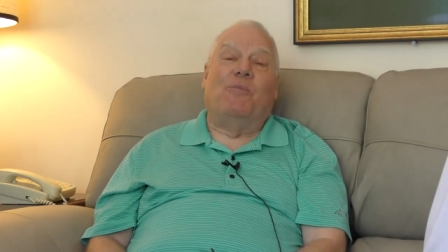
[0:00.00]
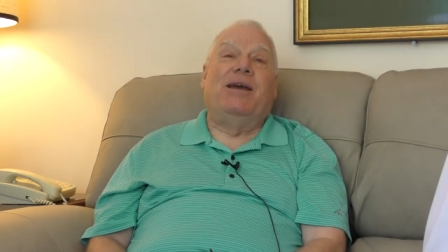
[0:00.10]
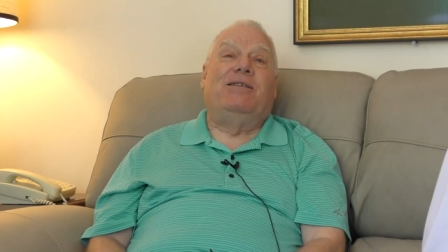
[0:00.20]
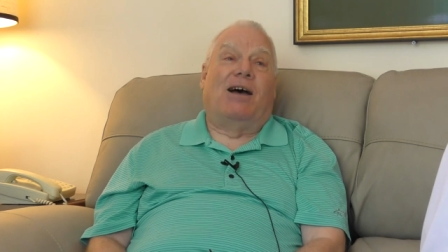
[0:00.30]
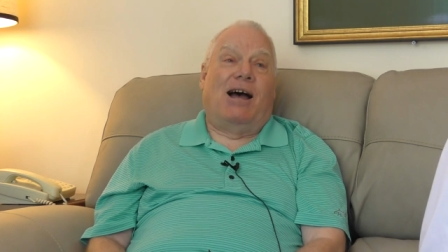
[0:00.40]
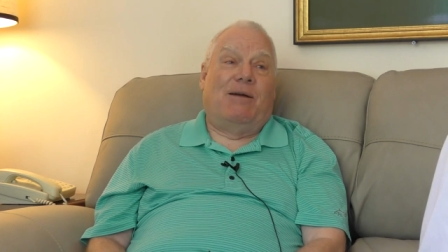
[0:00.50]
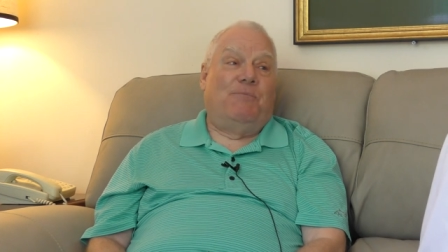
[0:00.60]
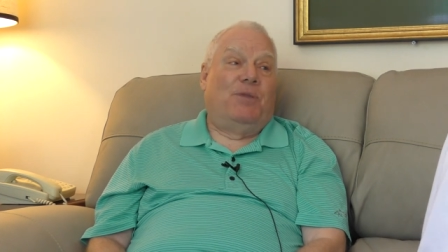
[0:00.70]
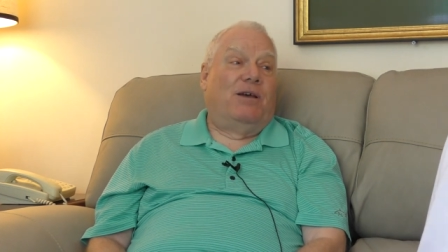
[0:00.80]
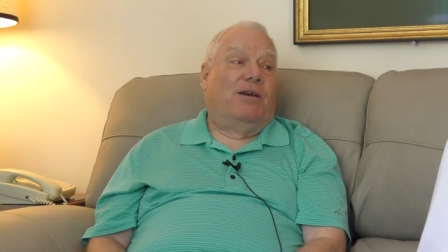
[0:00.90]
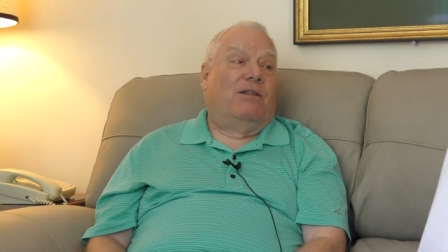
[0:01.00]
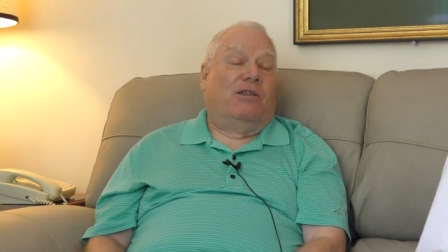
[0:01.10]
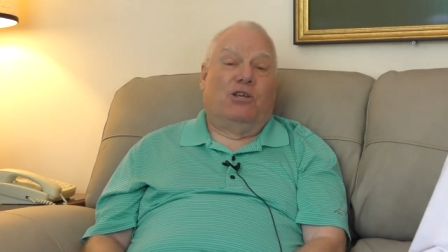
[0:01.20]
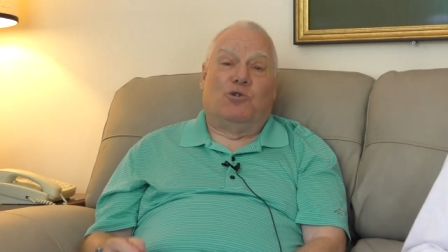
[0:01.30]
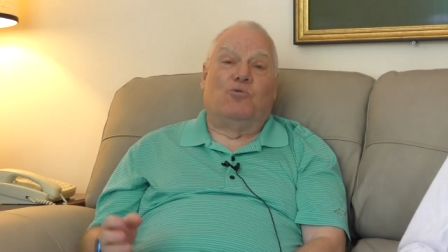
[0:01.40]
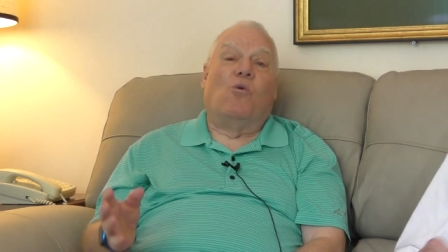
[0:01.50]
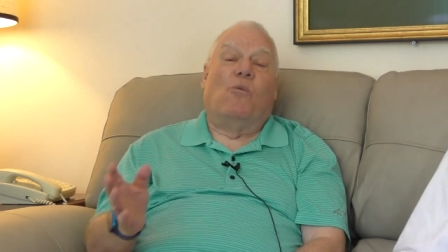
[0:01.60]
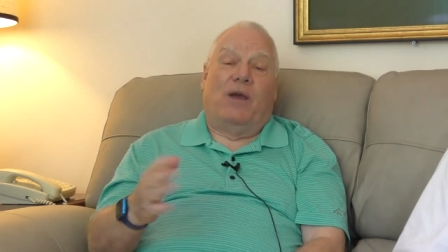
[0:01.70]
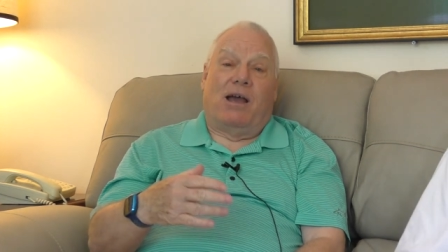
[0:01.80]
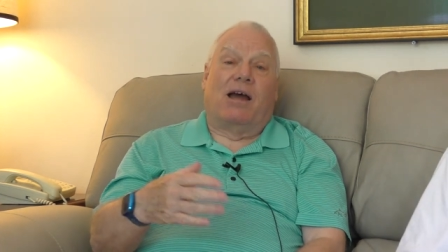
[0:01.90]
Well, meantime, this is
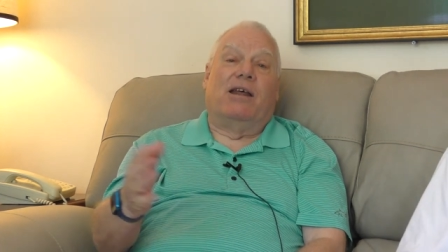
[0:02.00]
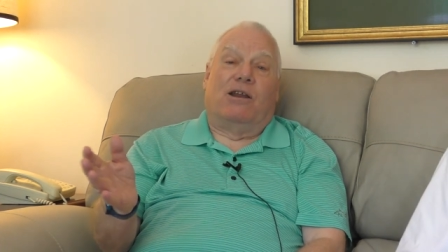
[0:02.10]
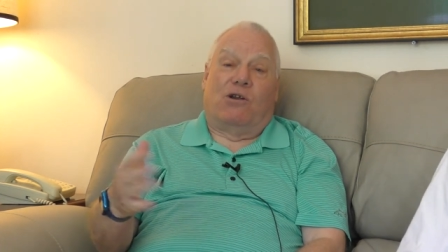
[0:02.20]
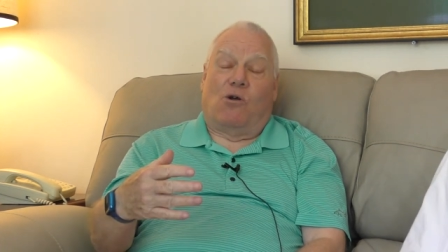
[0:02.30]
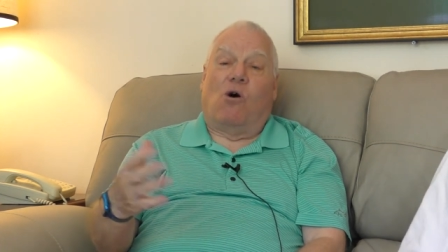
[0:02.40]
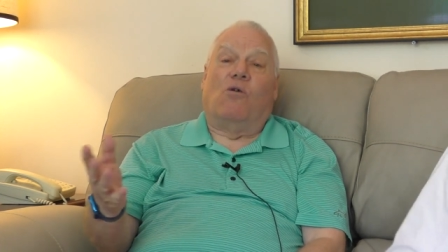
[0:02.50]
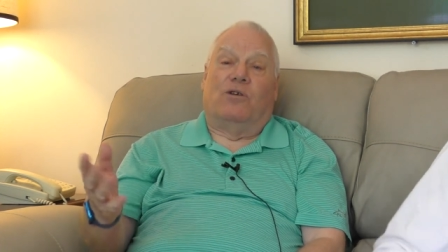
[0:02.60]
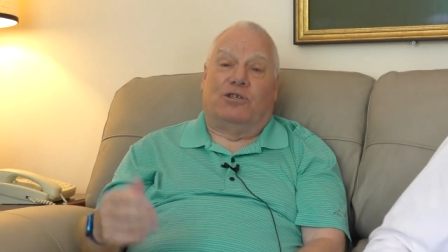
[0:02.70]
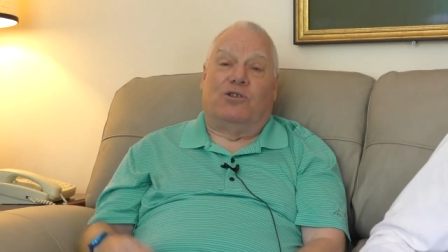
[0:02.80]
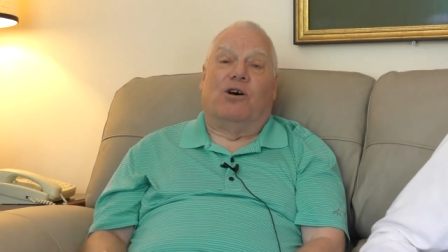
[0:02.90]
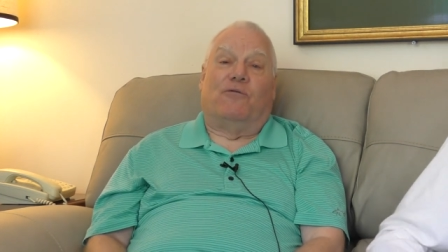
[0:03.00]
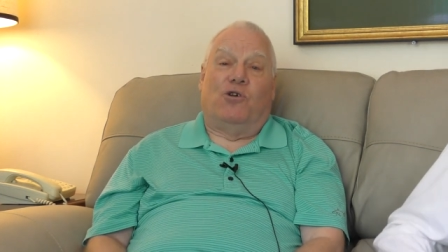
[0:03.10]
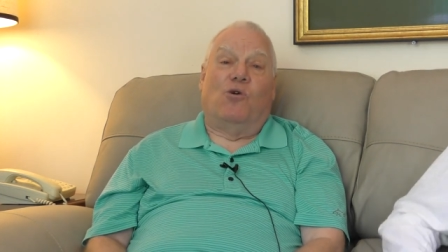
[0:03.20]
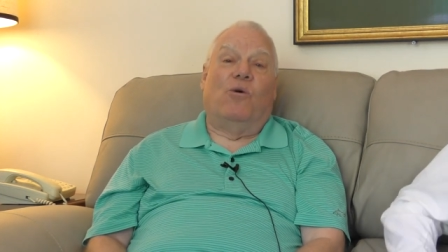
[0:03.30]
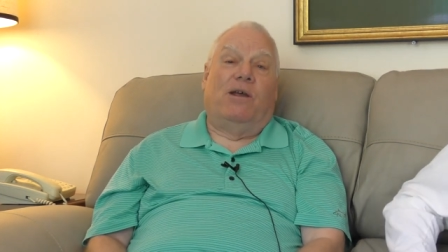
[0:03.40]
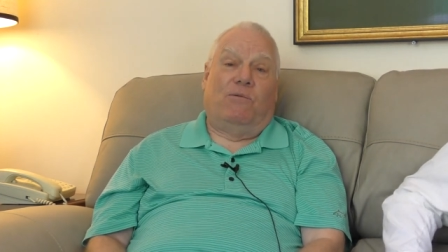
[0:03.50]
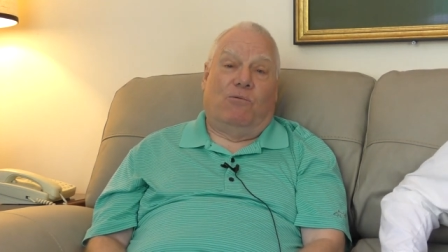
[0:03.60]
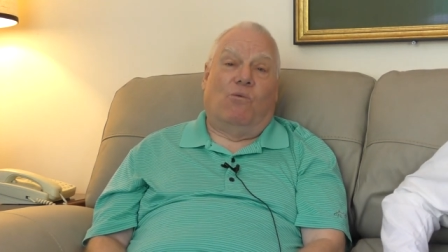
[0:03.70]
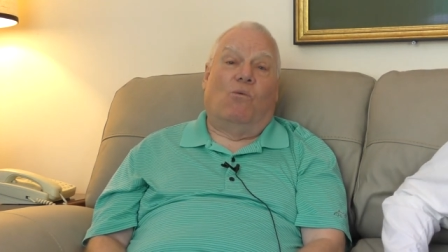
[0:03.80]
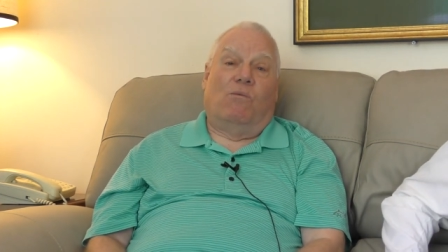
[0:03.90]
when we got into all this stuff. You know, we
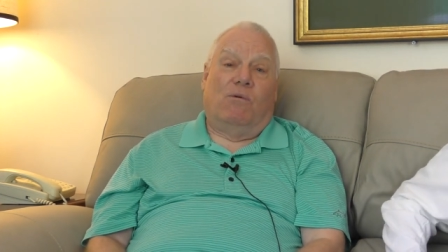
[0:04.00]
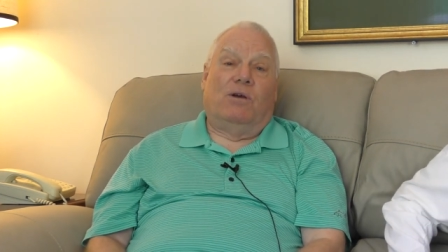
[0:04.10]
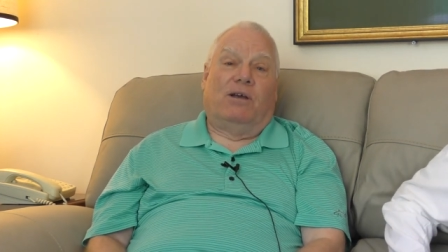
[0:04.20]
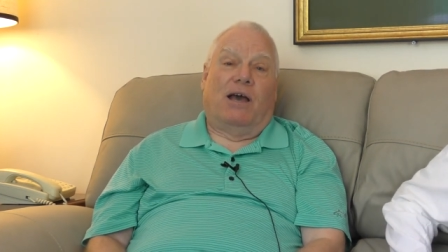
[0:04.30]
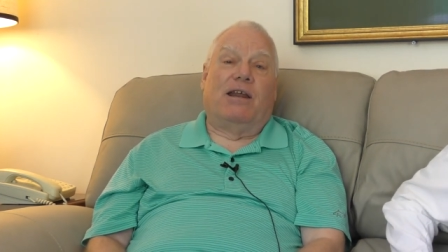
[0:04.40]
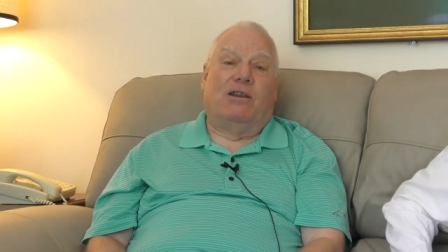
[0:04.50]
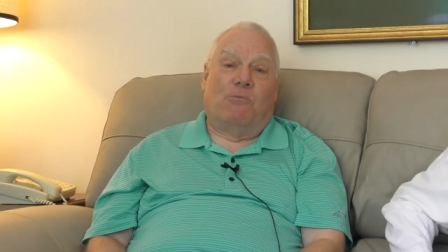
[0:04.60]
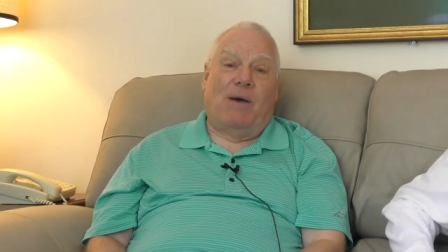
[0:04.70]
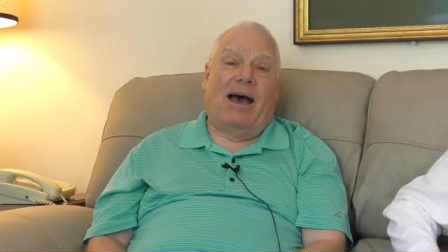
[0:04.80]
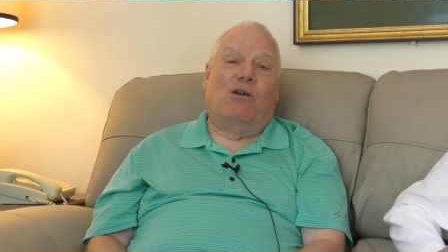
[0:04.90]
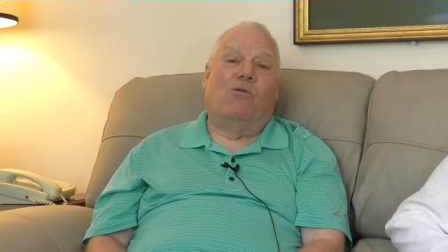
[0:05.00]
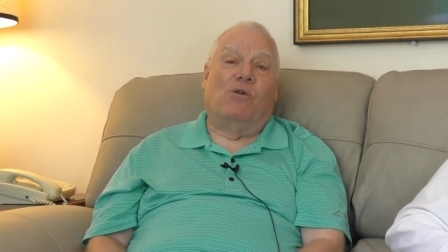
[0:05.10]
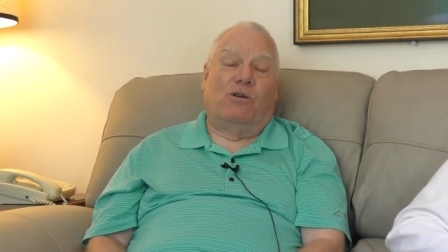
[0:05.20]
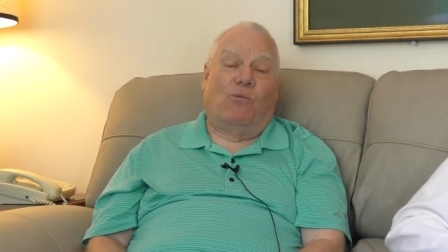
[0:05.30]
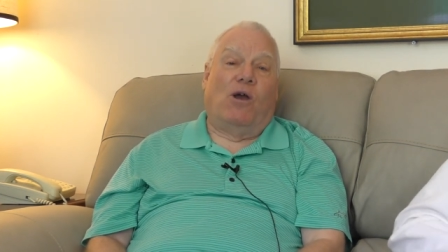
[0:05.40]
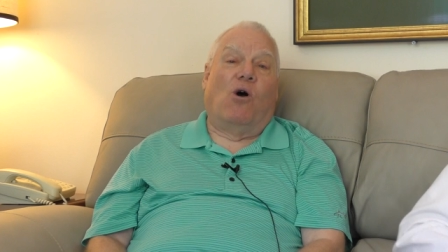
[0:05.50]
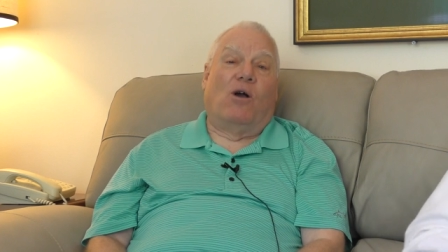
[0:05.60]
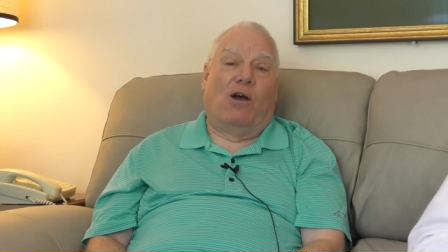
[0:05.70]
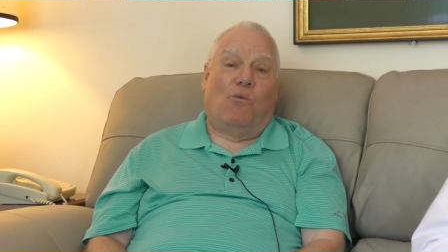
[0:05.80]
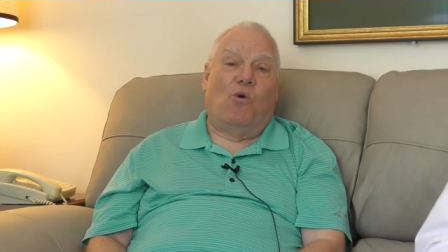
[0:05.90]
got into battle and we
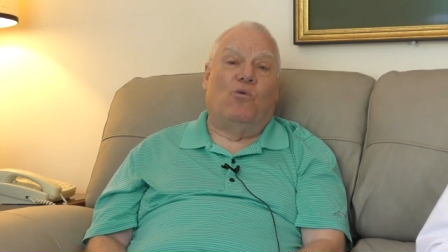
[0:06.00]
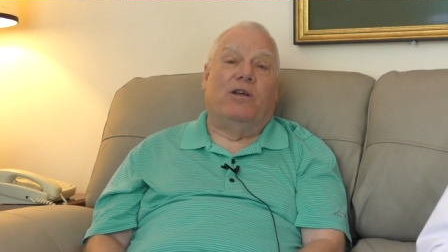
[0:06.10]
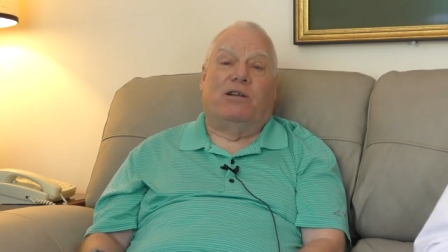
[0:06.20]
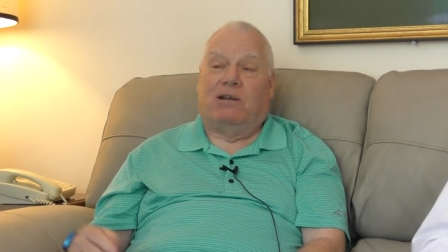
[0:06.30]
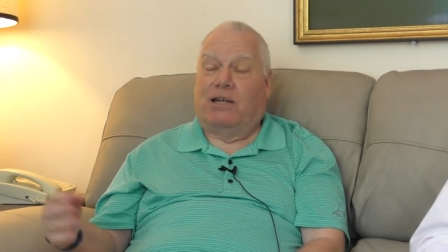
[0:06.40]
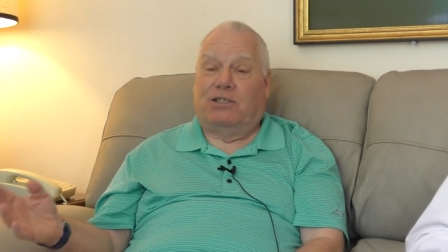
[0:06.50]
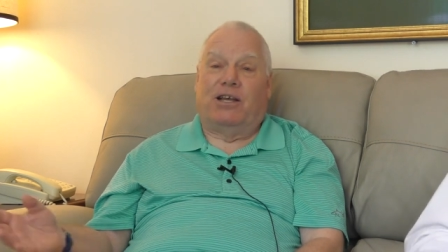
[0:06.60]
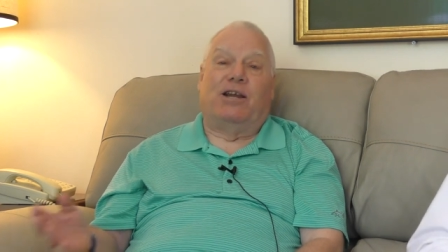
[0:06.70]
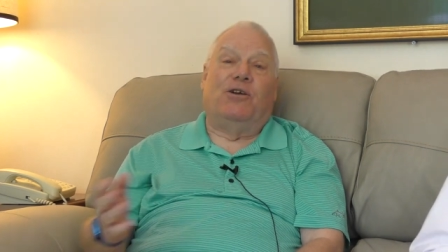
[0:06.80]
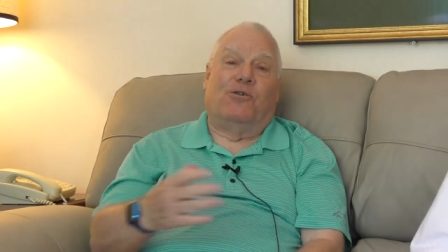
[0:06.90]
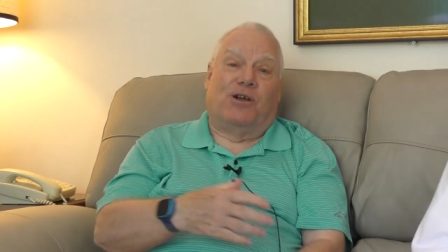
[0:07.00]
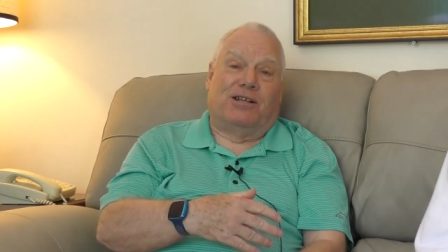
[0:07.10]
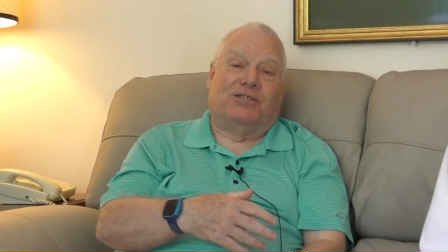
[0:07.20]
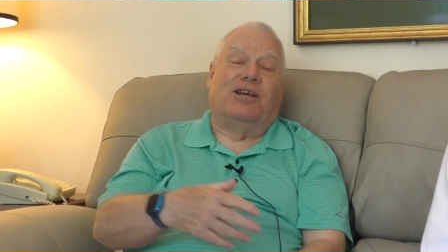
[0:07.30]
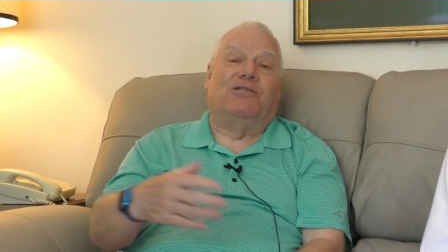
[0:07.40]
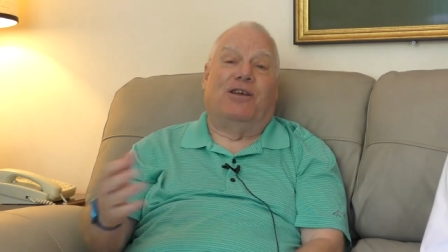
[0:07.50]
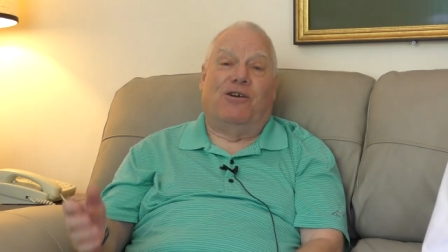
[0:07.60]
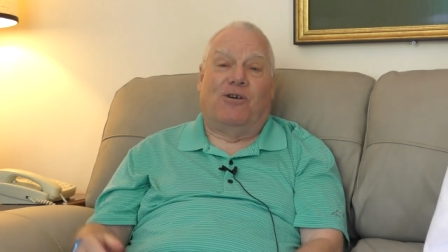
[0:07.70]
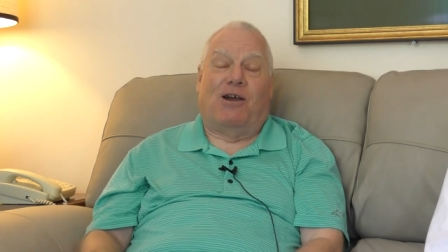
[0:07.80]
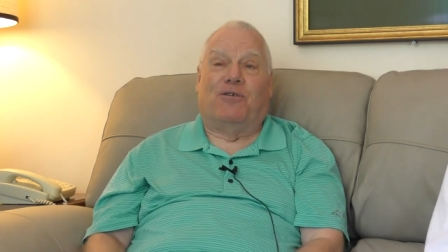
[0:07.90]
all got wounded and got sent here and got sent
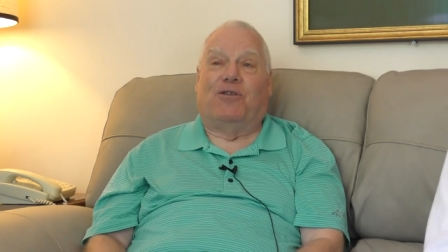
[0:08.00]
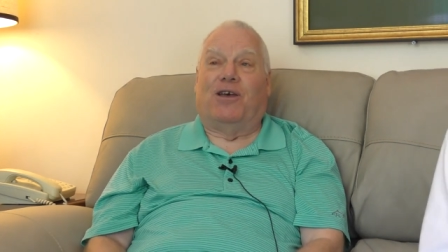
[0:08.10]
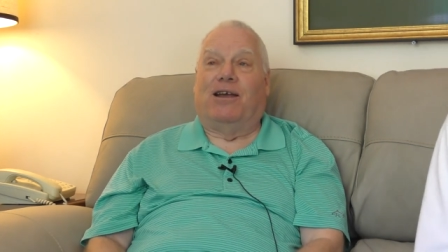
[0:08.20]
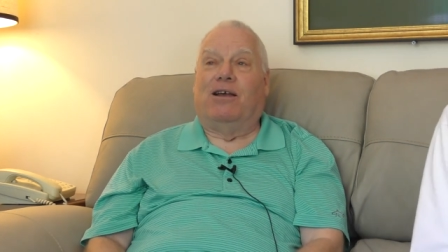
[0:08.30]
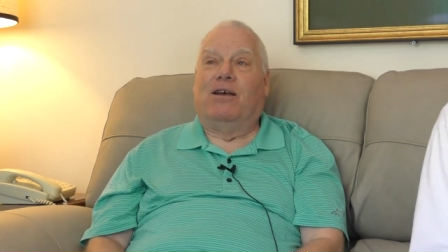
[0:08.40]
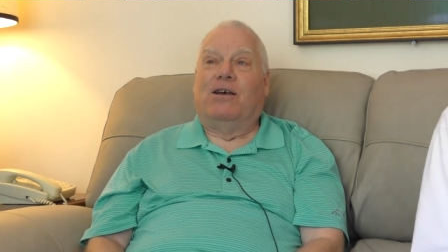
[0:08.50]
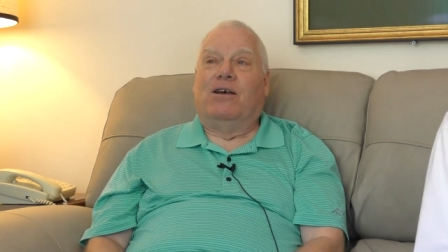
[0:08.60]
there and everything.